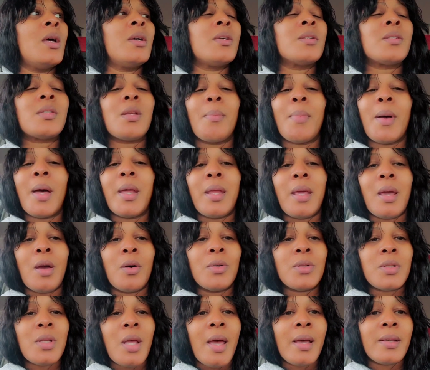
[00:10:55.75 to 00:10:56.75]
somebody
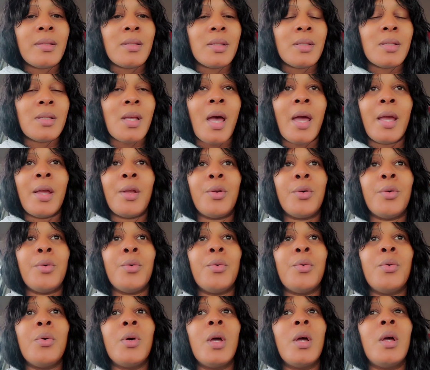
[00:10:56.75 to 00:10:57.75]
else has a
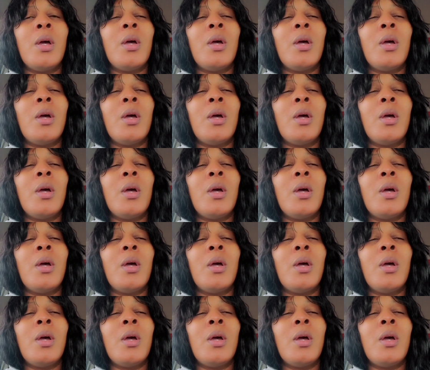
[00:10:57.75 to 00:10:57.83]
title